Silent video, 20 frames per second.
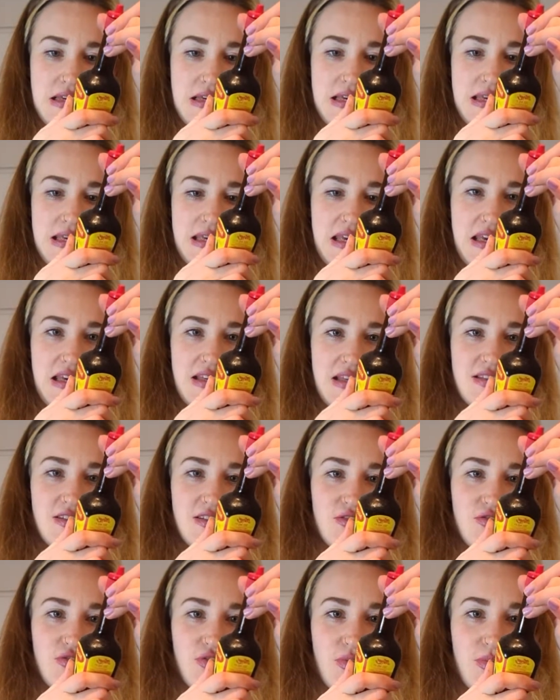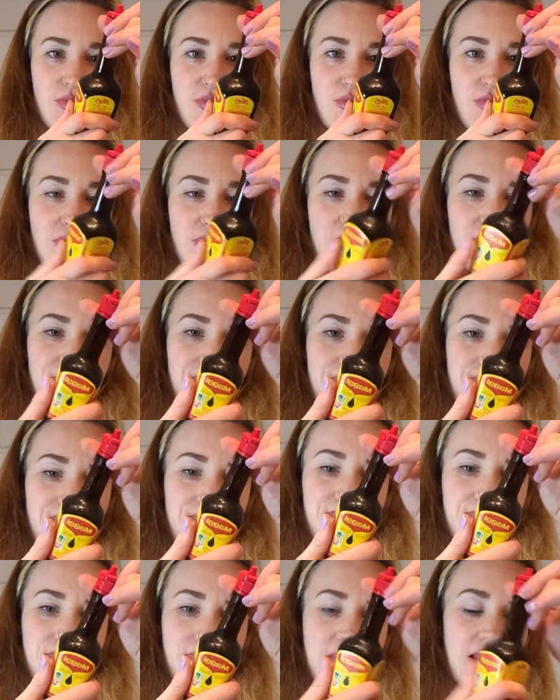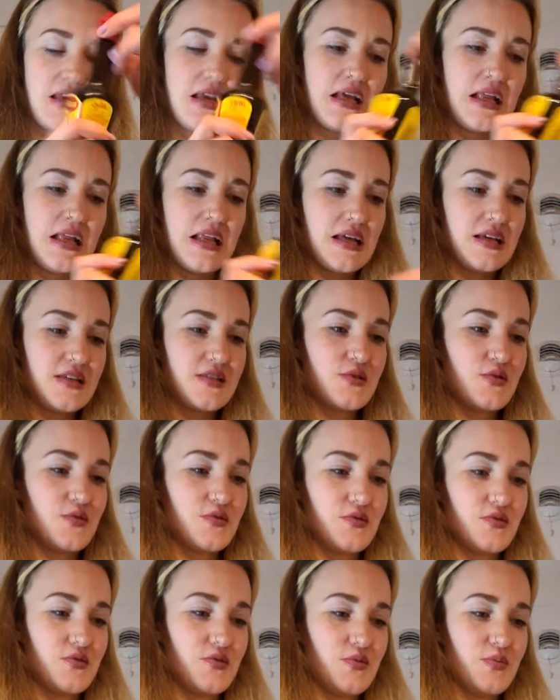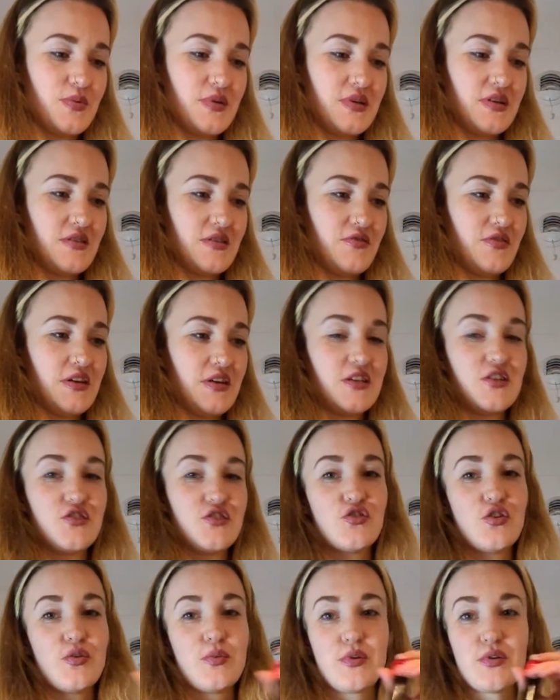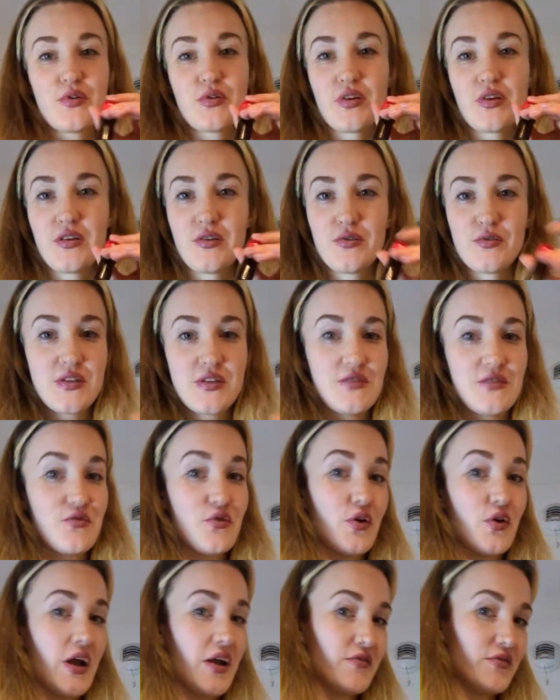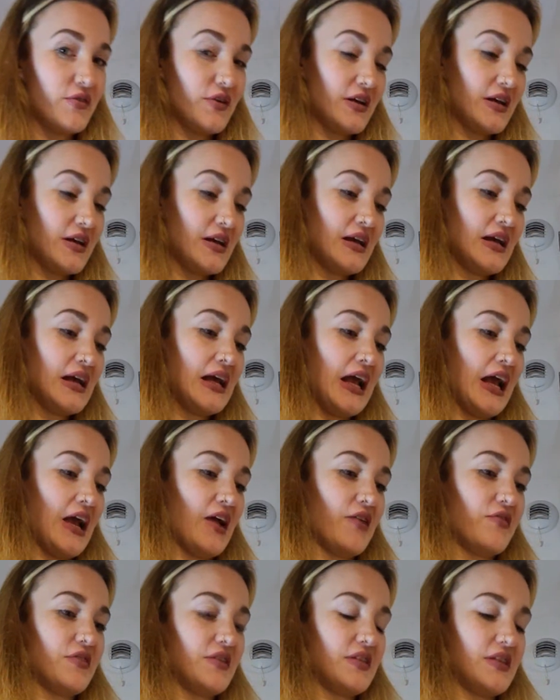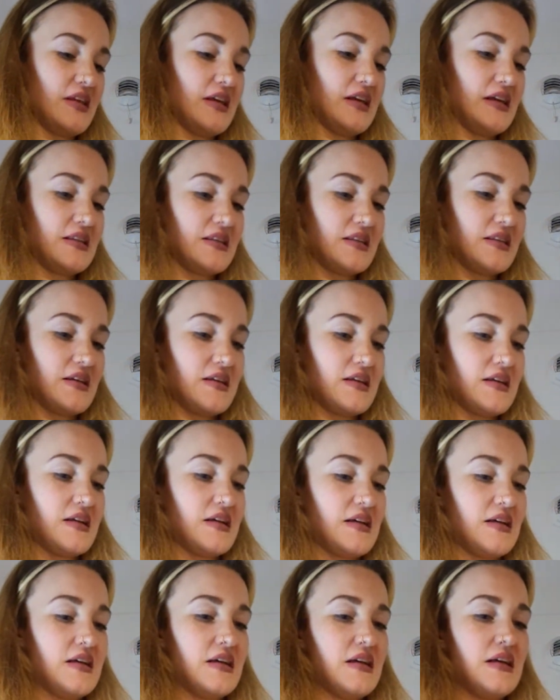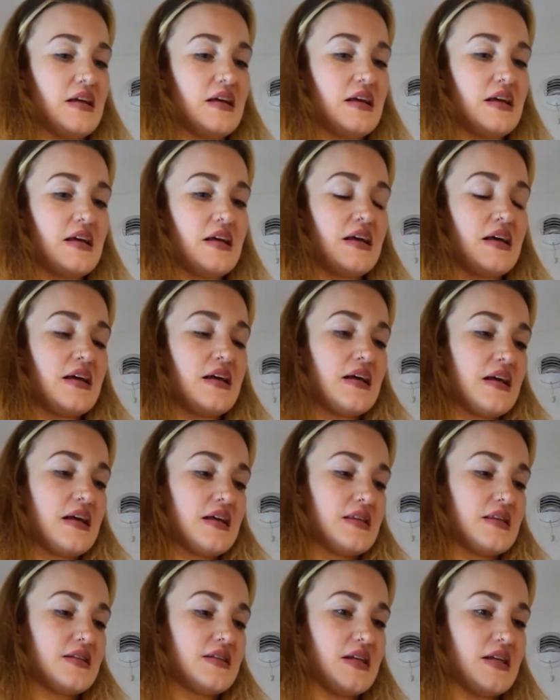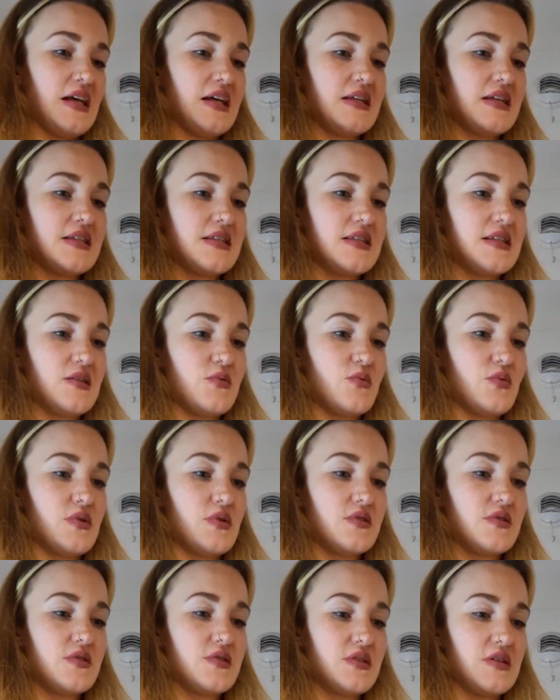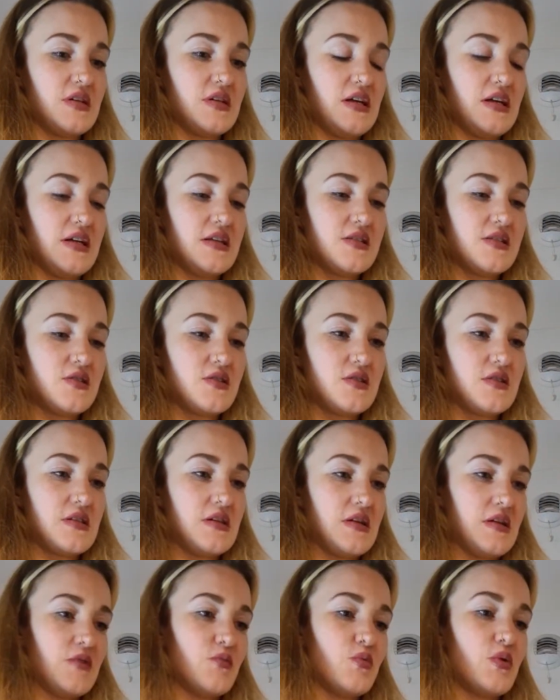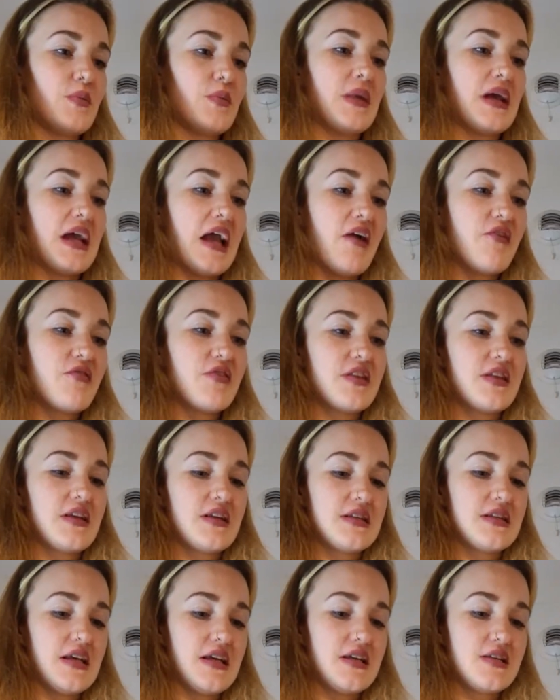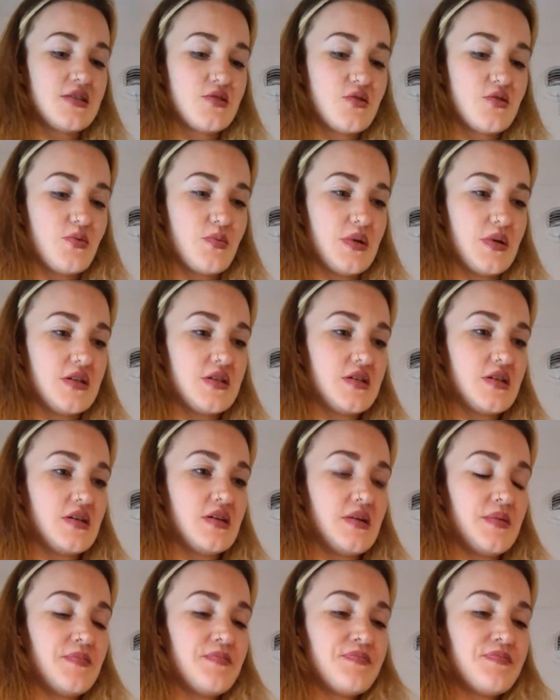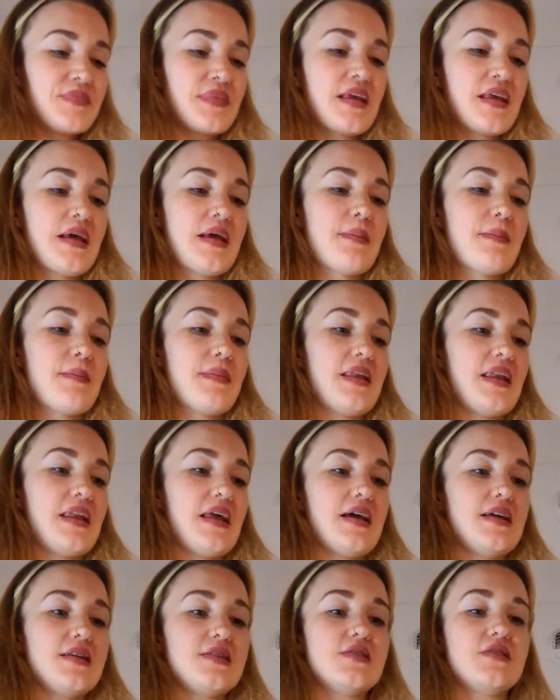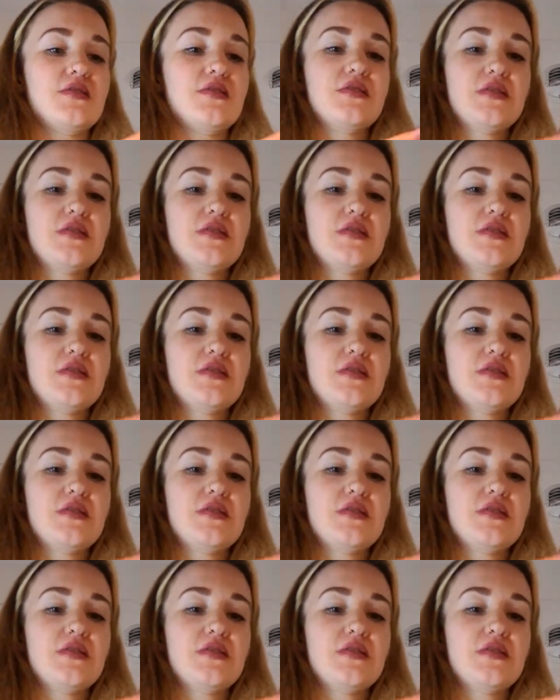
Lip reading: Yeah, it's a German one. It's so typical funny German. You can use it for everything. The taste, it will make everything taste so much nicer.